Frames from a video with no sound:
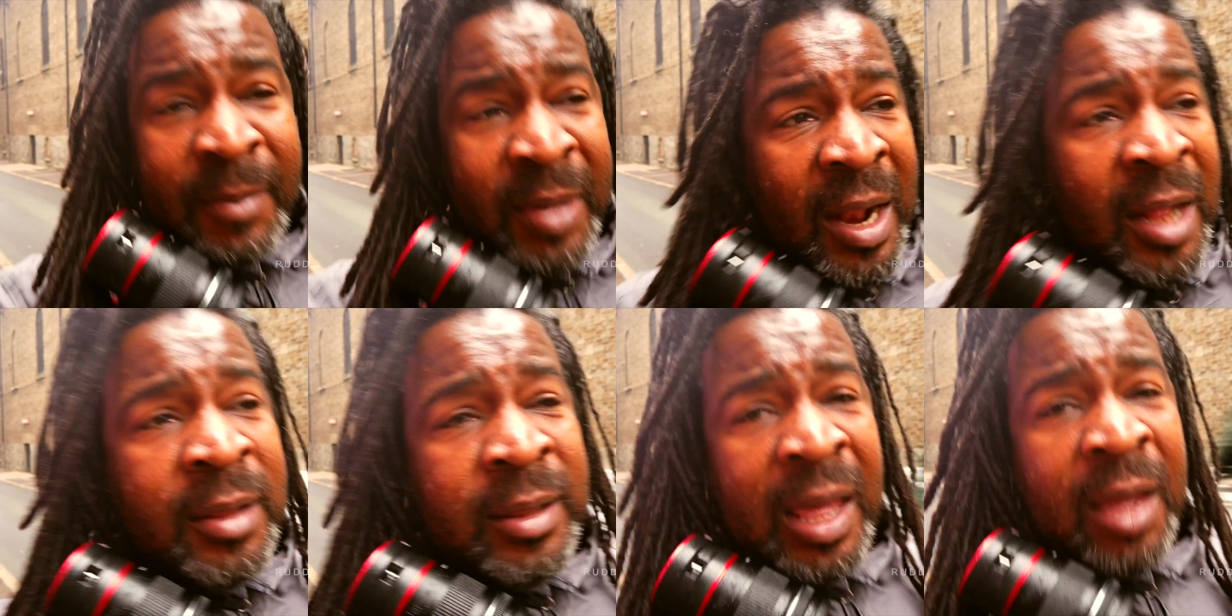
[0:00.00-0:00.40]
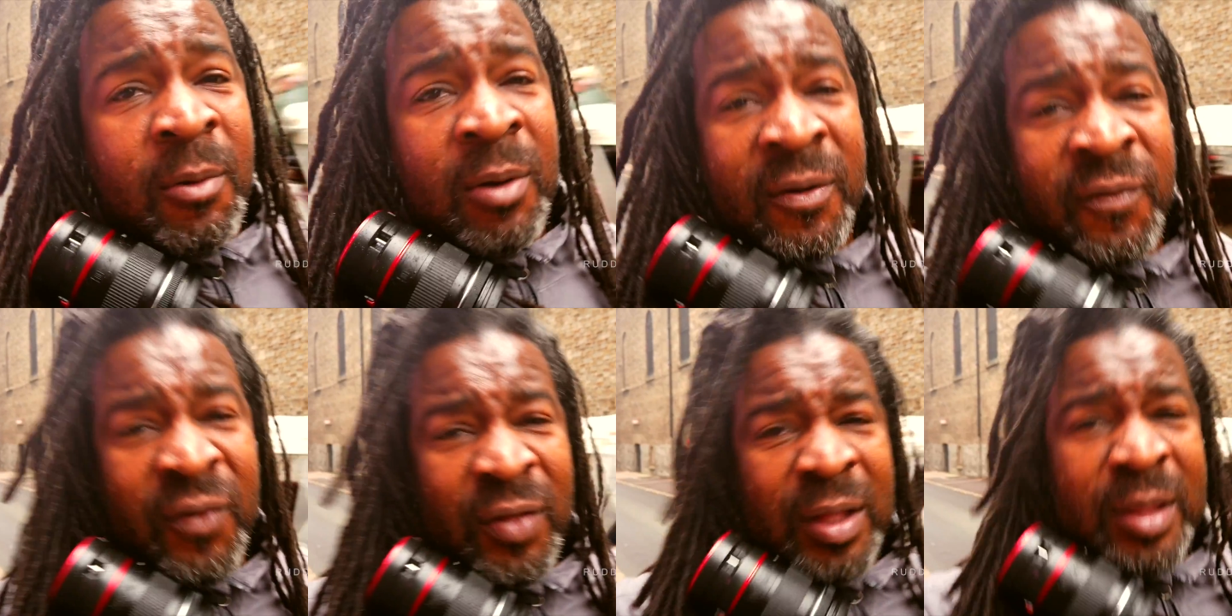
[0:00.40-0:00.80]
I mean, I'll take
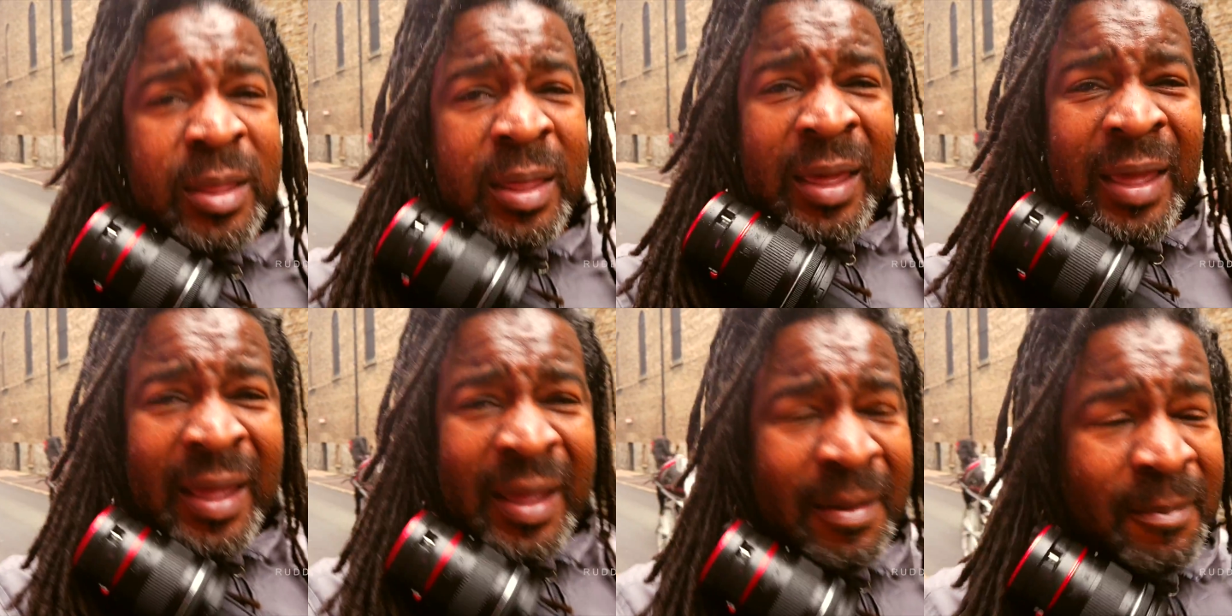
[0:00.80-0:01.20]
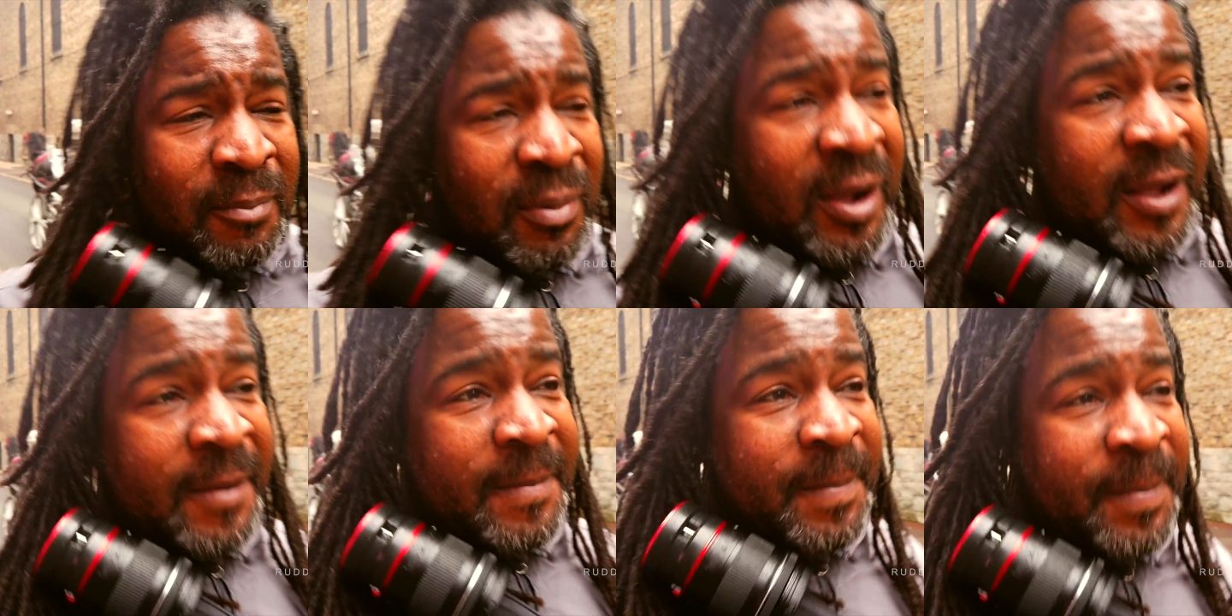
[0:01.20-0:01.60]
one for the team,
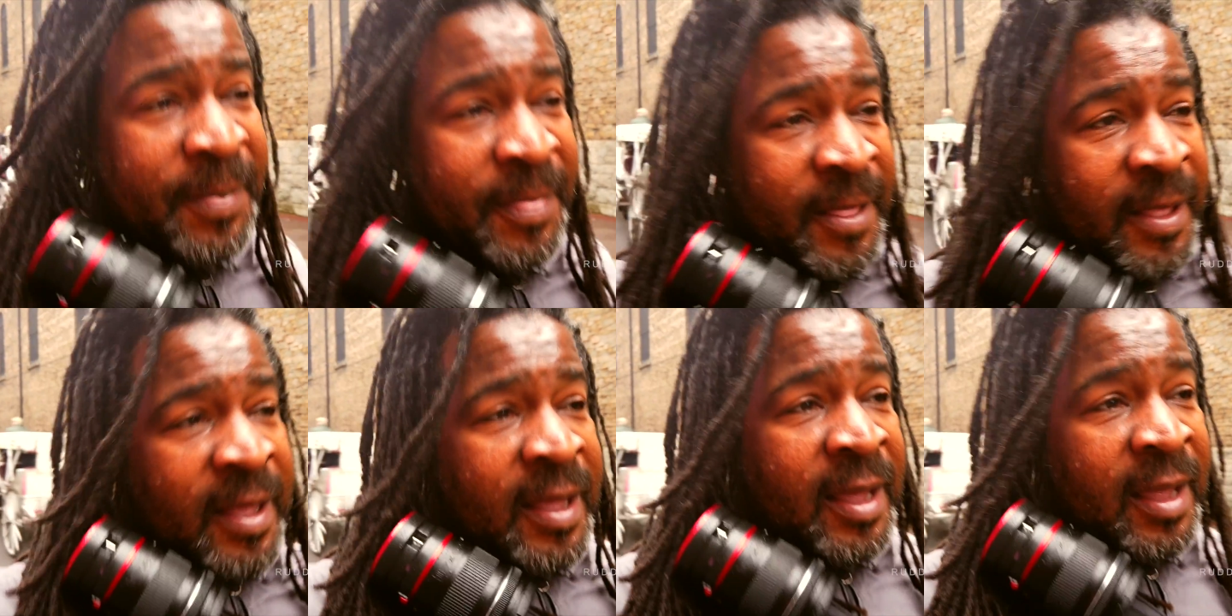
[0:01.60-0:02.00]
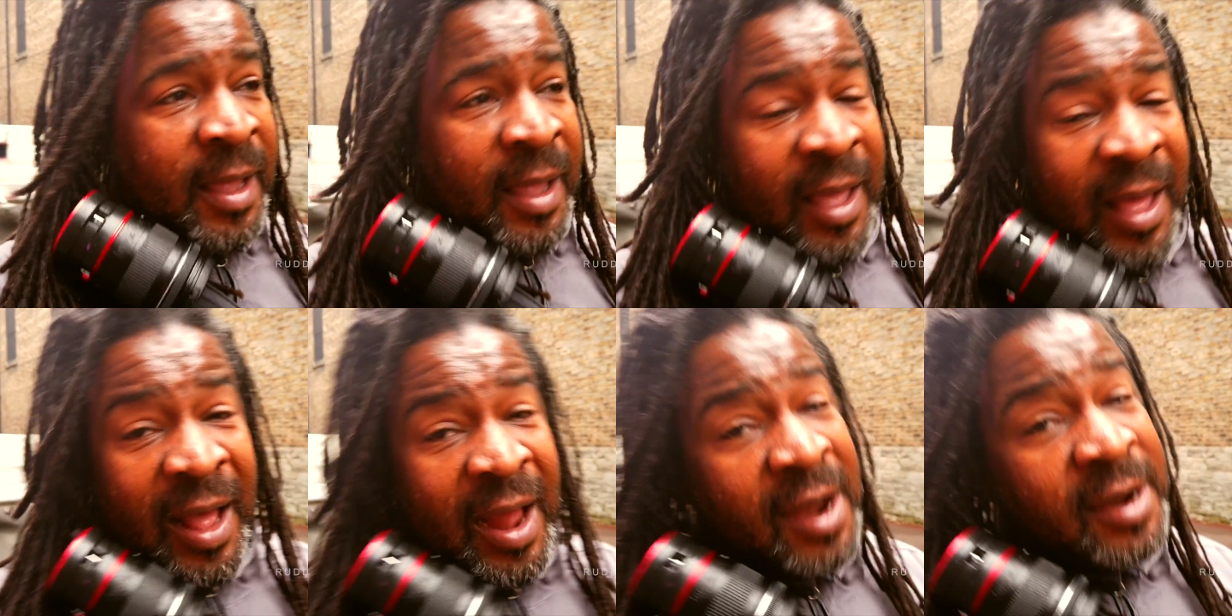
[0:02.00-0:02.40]
but
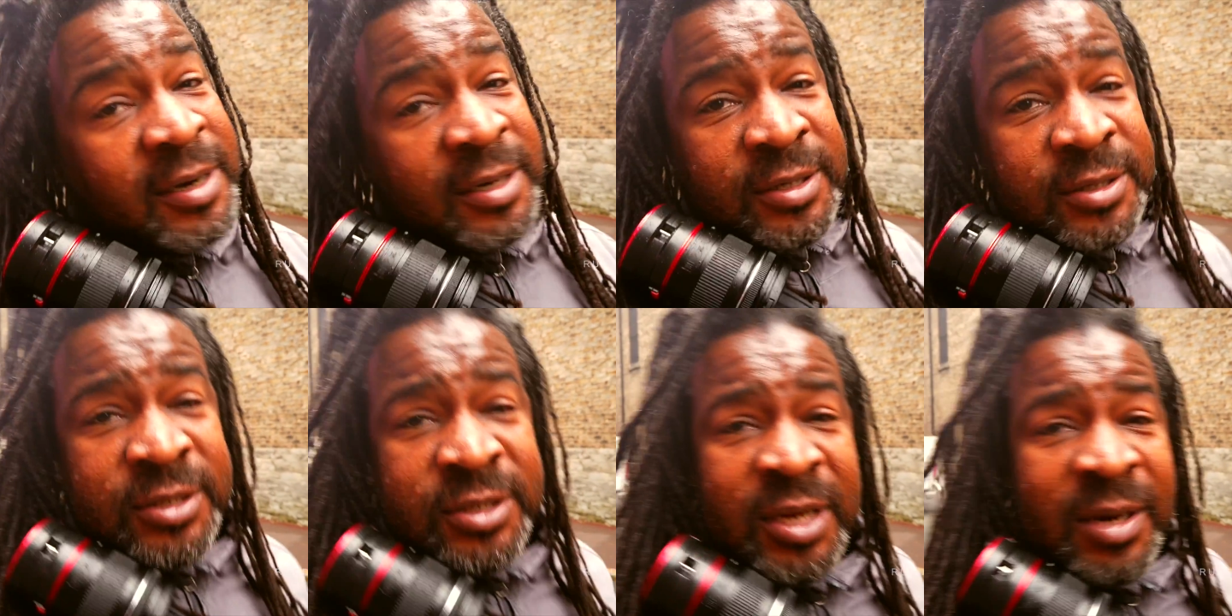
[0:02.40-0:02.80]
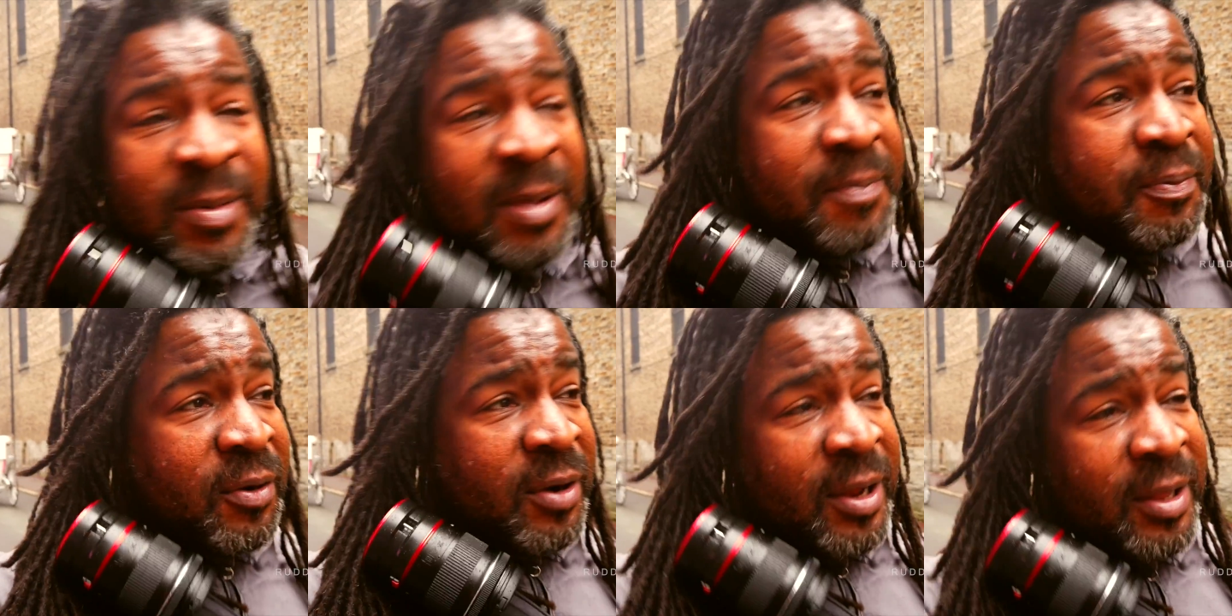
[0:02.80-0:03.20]
I don't know. It's going to
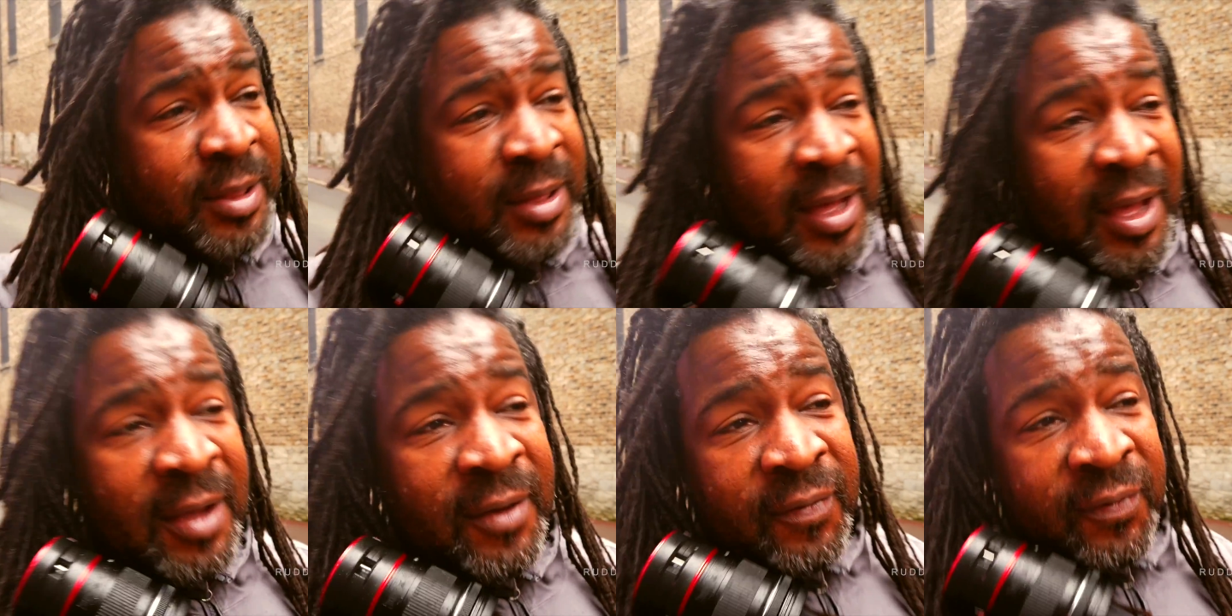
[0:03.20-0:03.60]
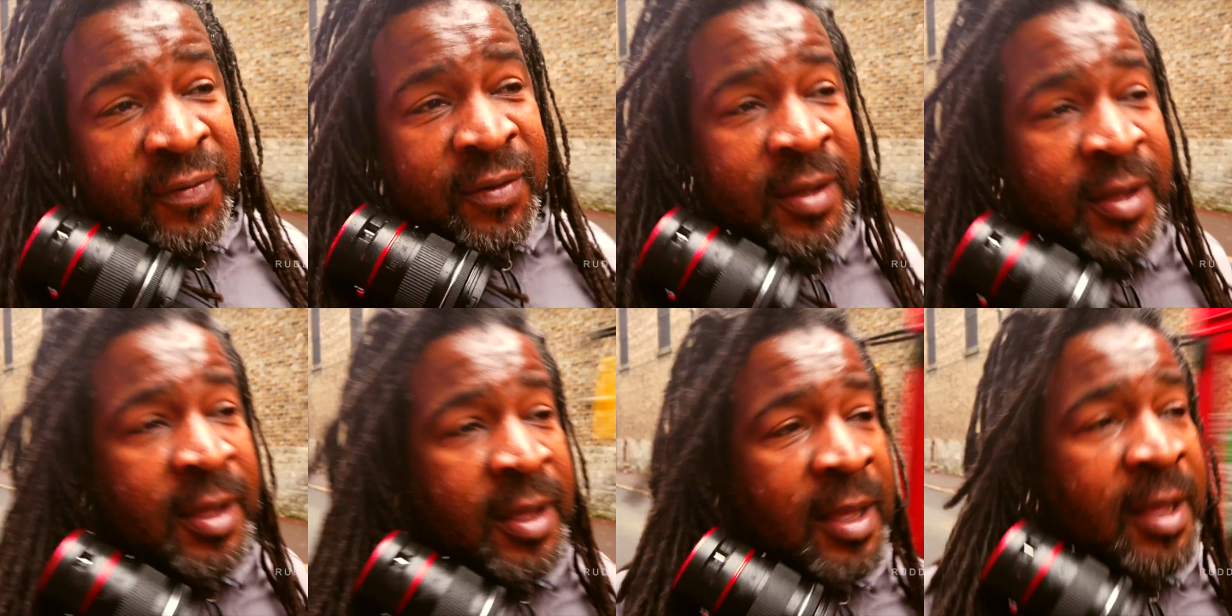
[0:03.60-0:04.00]
be pretty tough.
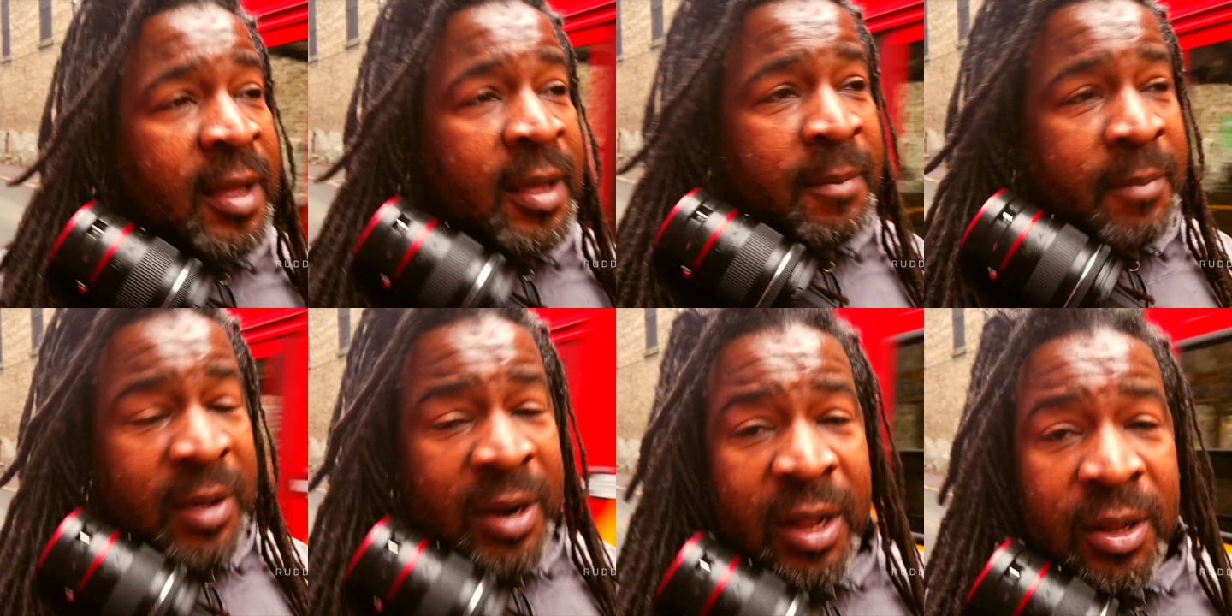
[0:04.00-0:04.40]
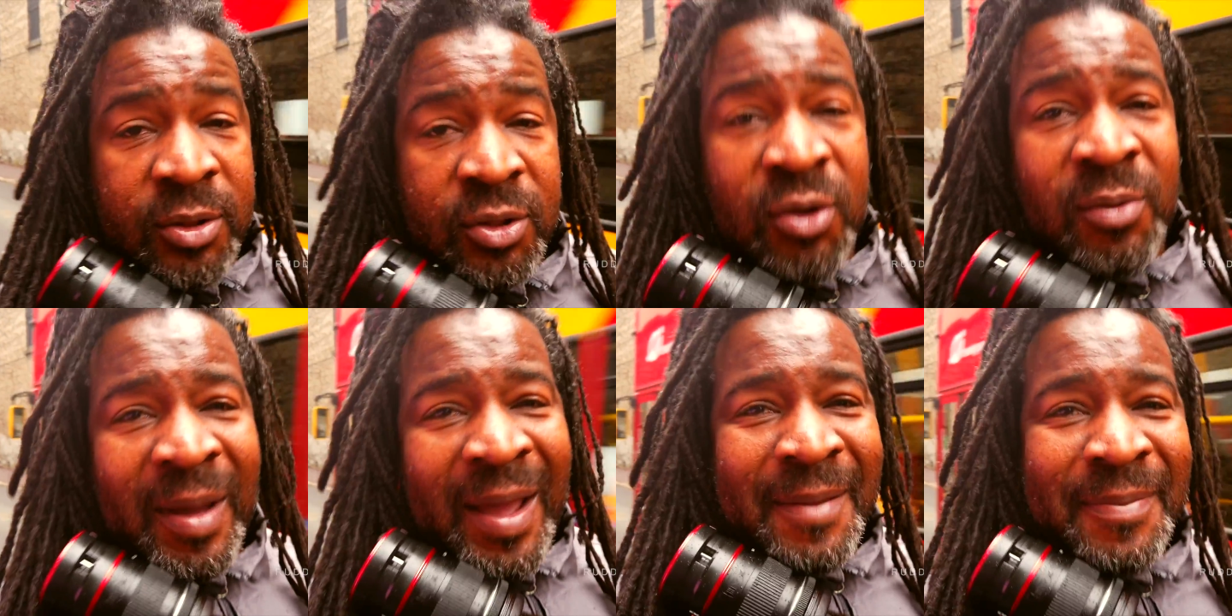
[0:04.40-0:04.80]
But
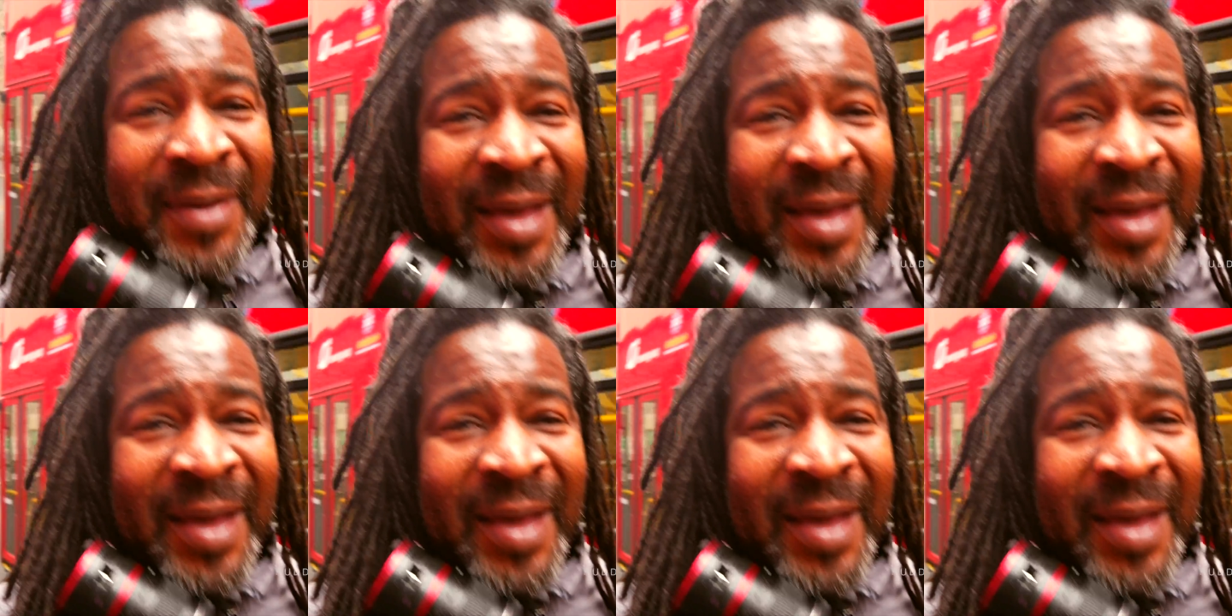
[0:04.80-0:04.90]
I'll do my